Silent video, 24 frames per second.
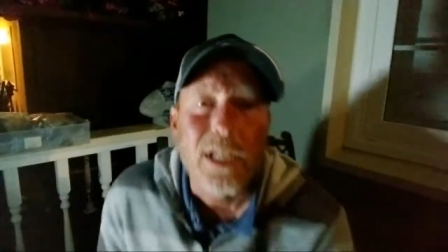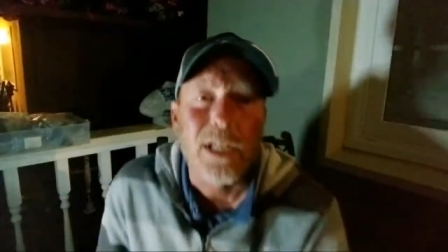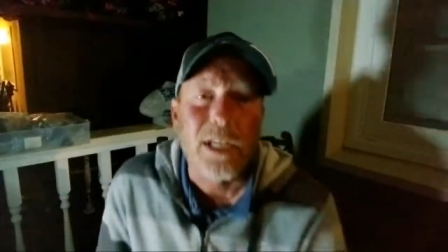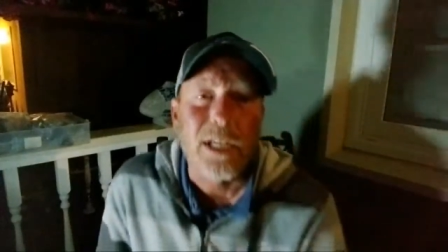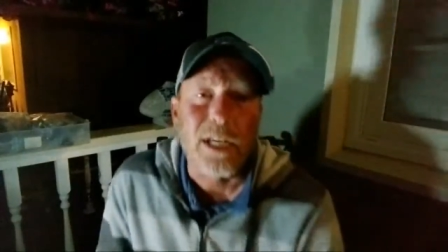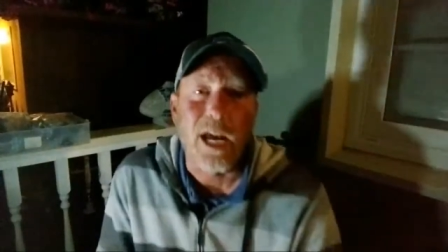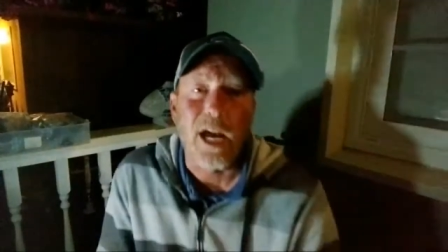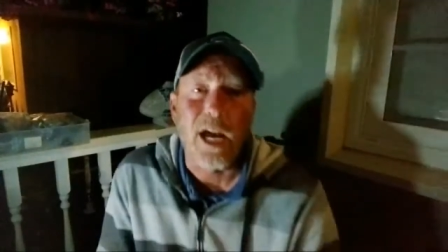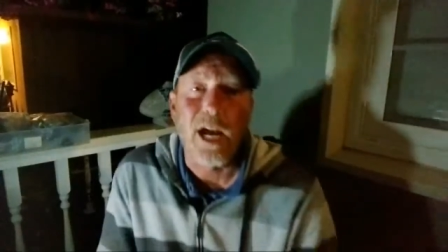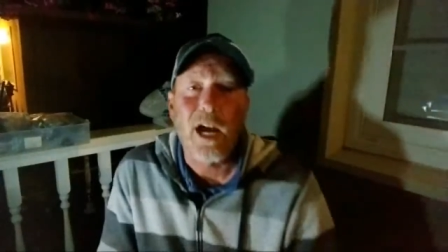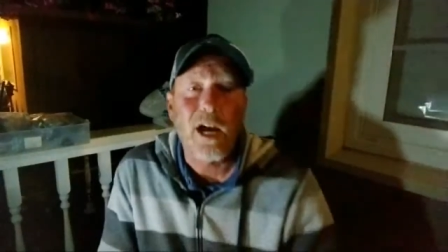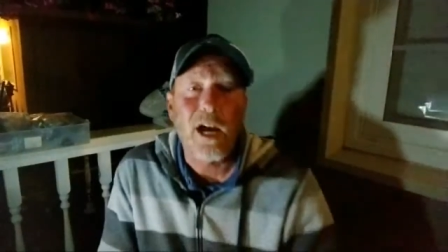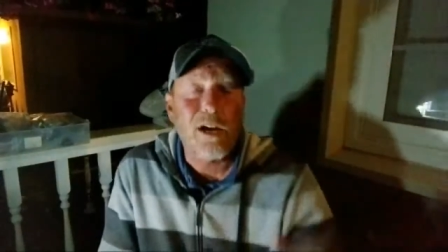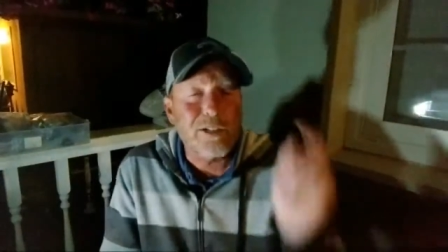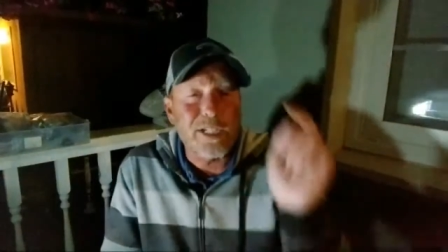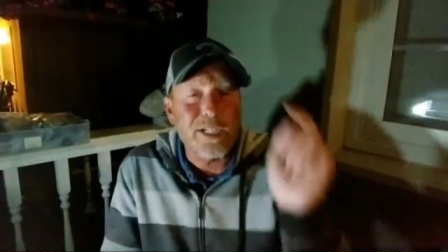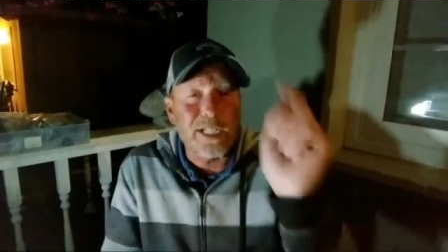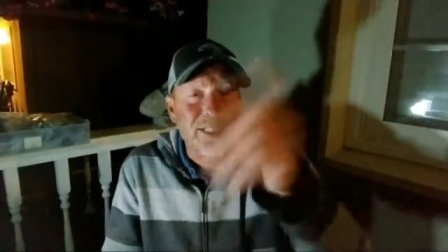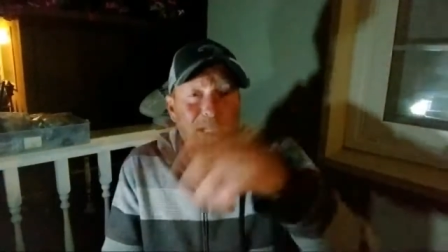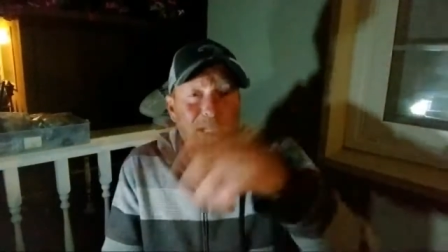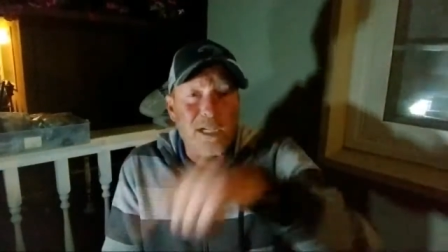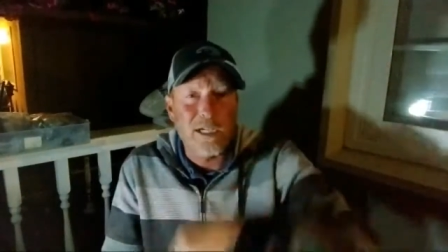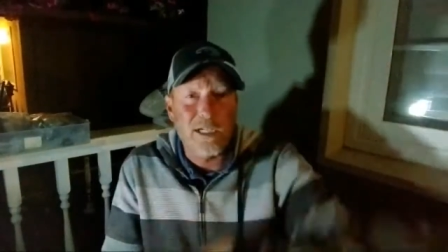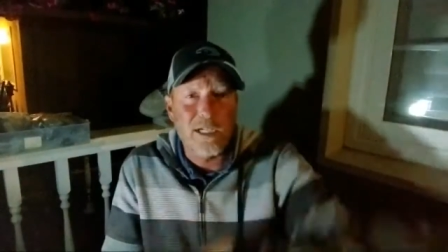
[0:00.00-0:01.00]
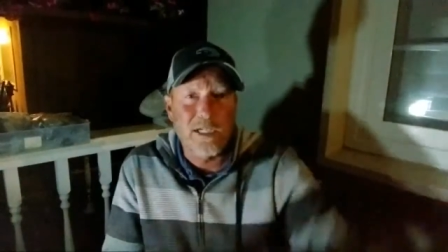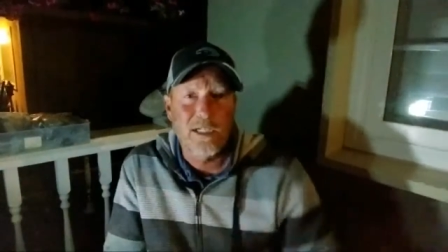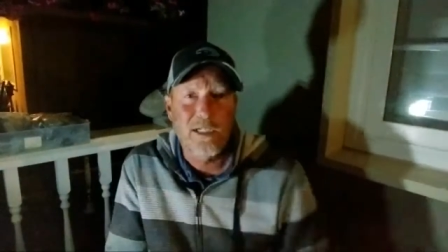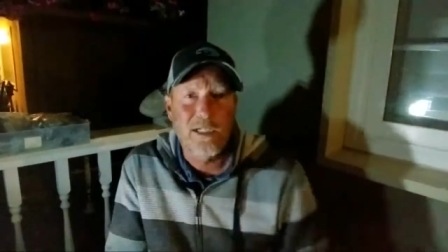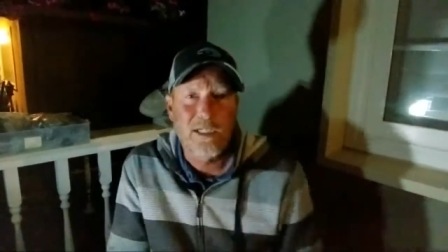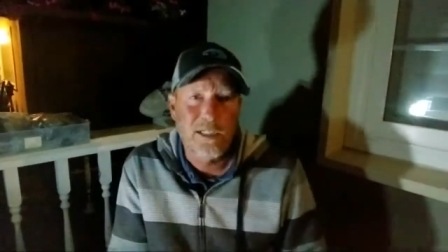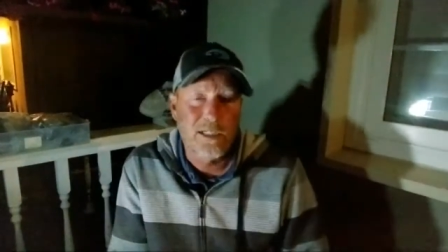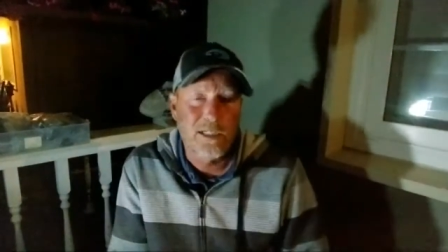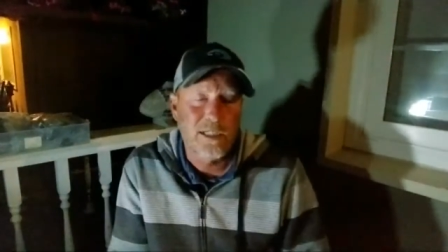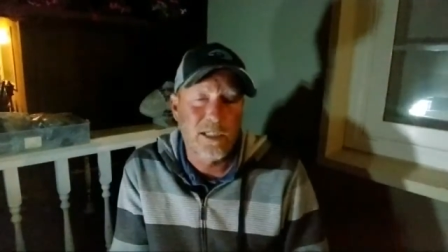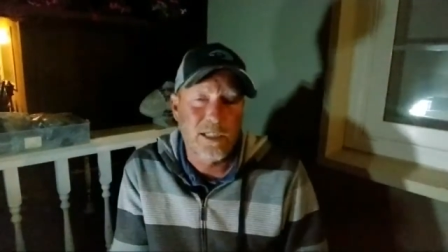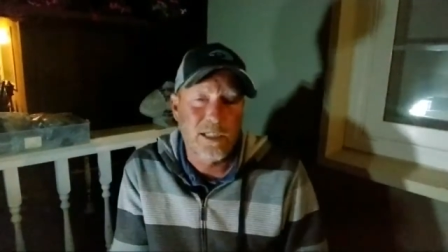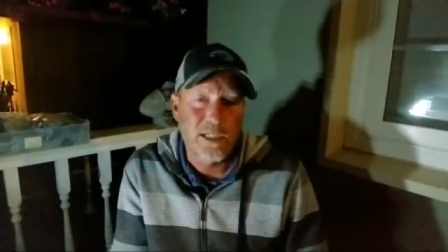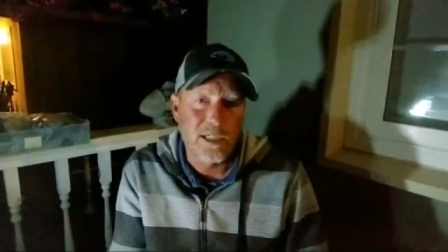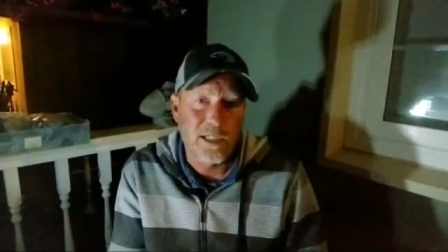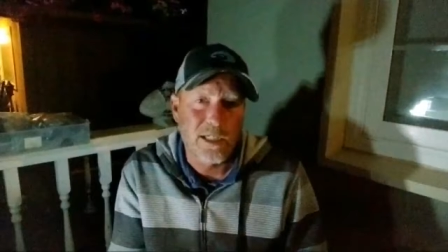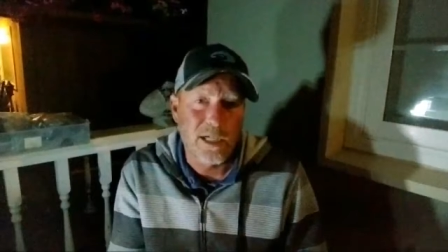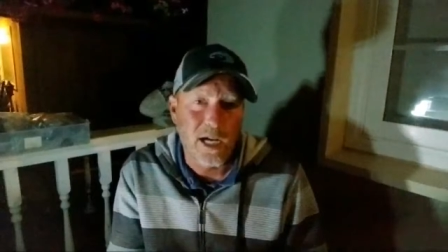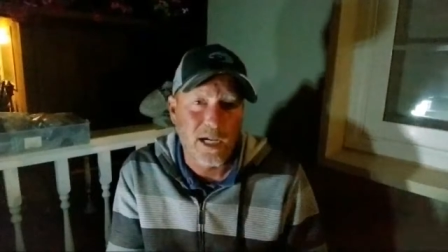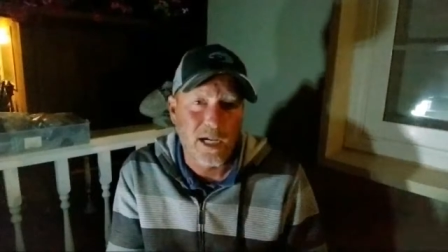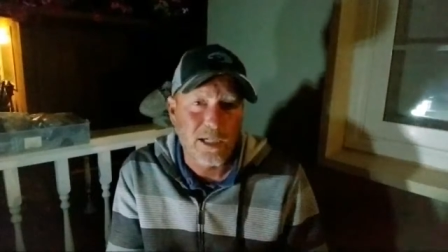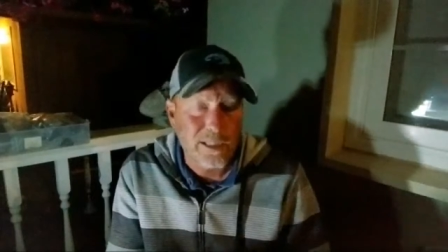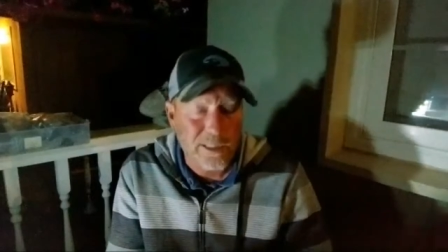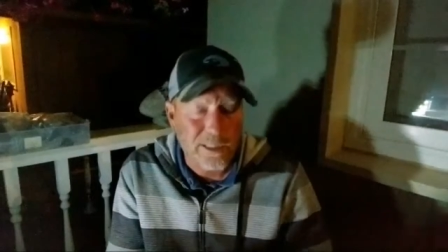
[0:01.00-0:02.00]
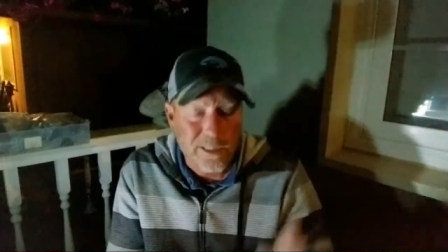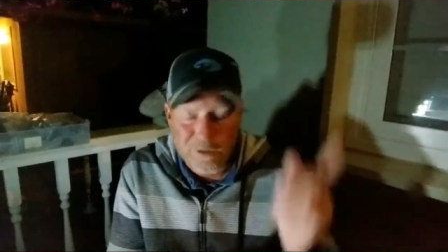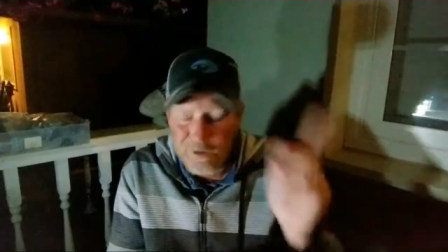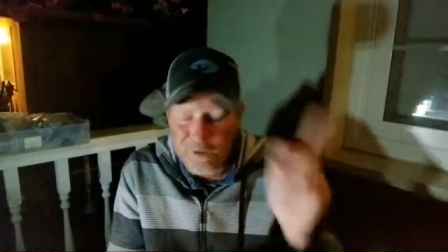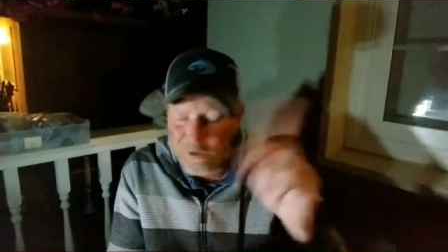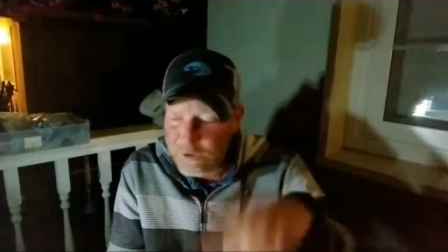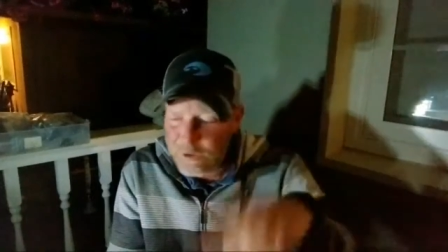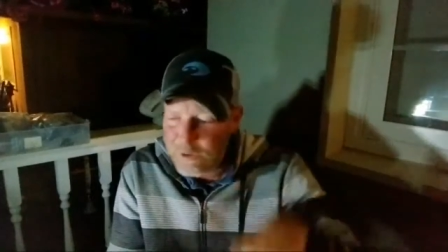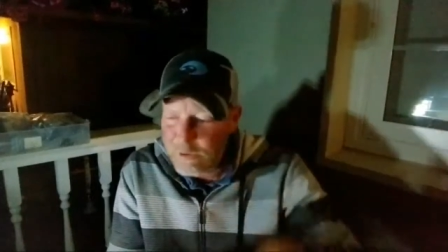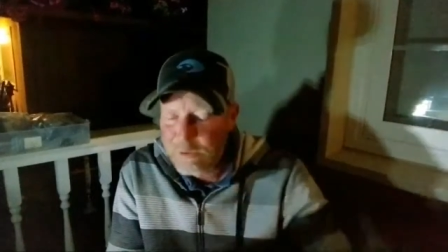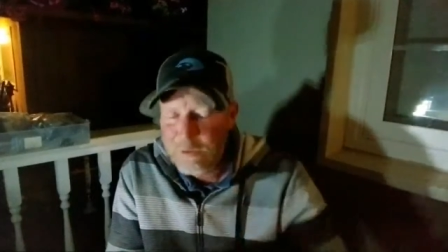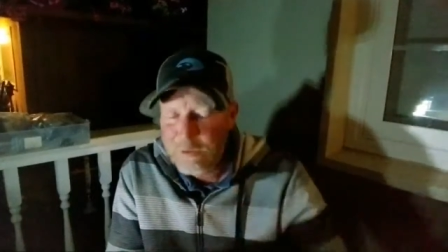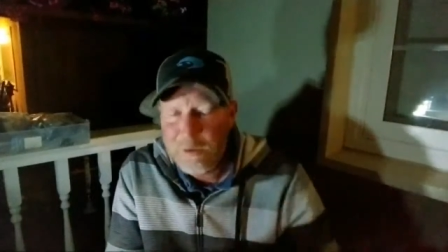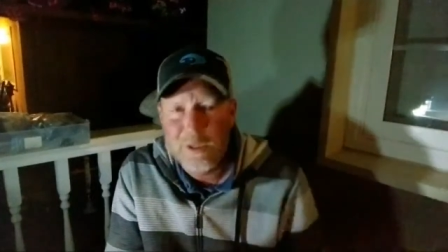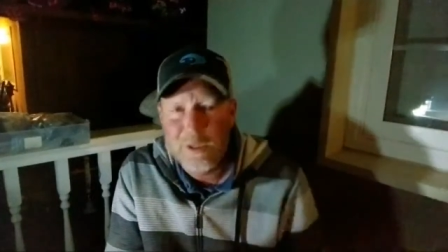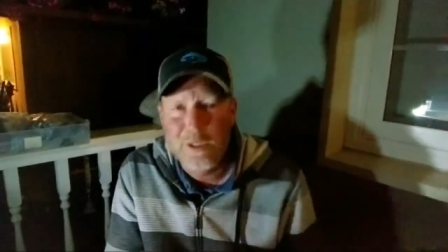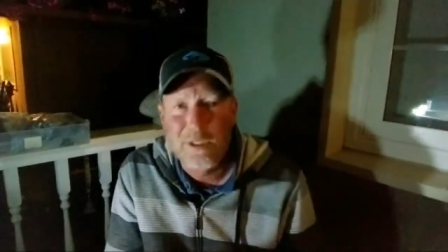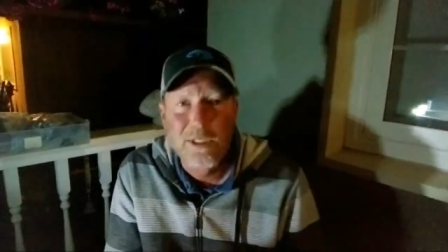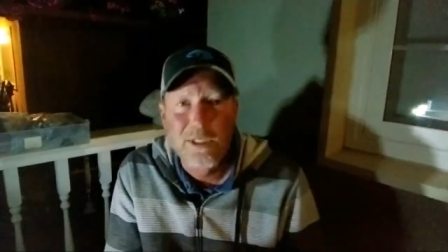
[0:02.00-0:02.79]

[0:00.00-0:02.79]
Yeah, I'll get there. I'll get there soon.